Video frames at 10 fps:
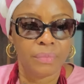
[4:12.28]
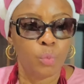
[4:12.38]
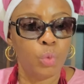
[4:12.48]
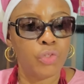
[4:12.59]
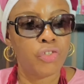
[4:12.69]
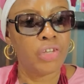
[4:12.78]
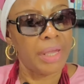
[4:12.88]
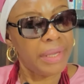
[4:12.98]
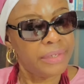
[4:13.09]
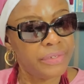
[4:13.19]
will
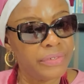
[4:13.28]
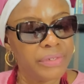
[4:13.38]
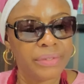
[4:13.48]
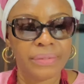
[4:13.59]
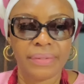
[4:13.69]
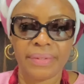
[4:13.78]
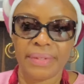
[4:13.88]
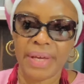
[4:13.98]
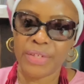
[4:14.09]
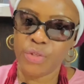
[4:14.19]
change
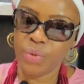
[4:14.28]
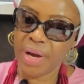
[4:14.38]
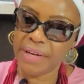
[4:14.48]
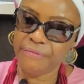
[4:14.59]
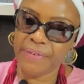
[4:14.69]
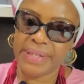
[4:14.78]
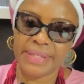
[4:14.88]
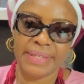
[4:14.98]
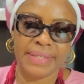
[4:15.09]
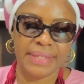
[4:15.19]
as you
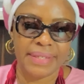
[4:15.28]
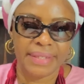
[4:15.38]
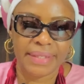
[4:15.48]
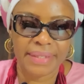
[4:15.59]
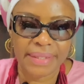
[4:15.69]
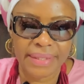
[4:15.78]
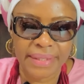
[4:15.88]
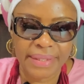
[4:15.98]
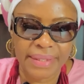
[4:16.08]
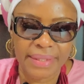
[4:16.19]
advance.
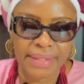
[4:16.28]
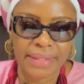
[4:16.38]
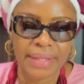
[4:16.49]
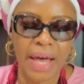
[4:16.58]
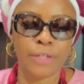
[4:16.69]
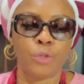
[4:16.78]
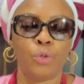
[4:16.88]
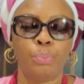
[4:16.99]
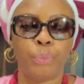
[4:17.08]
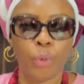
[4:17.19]
As
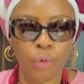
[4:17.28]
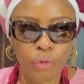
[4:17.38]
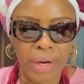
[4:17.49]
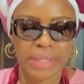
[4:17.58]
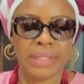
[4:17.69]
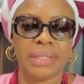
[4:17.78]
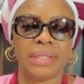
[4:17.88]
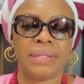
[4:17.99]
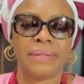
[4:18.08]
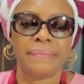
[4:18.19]
you
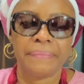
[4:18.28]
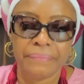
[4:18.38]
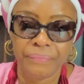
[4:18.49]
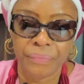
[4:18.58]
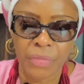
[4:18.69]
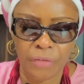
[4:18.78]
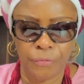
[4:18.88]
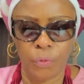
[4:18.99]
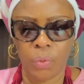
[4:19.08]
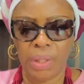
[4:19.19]
progress, if
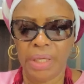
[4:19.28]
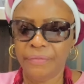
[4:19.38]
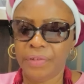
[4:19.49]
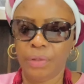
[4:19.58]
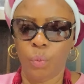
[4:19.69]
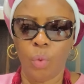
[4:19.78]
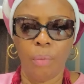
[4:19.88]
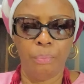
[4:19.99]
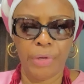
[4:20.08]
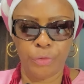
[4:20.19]
you are living in
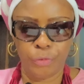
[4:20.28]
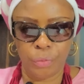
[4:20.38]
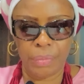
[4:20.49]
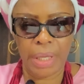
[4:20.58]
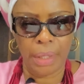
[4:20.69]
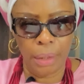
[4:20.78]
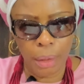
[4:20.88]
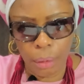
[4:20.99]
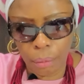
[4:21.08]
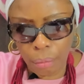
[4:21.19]
one bedroom,
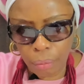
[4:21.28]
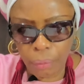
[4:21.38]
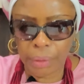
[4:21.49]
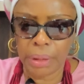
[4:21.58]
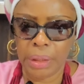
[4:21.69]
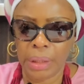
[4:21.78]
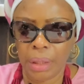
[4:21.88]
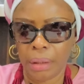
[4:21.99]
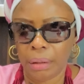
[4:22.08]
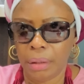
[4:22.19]
hello, in
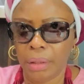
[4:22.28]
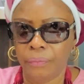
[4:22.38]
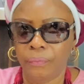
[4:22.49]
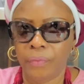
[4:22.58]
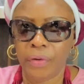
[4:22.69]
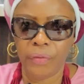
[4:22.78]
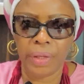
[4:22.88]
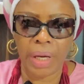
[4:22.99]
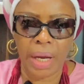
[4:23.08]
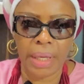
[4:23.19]
a
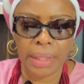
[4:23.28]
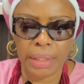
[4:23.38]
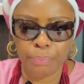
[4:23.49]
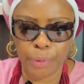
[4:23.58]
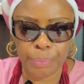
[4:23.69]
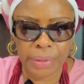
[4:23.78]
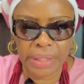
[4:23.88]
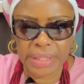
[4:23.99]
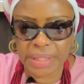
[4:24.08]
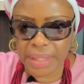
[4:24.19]
very highly
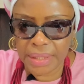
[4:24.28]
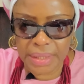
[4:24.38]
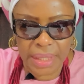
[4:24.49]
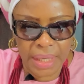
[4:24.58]
populated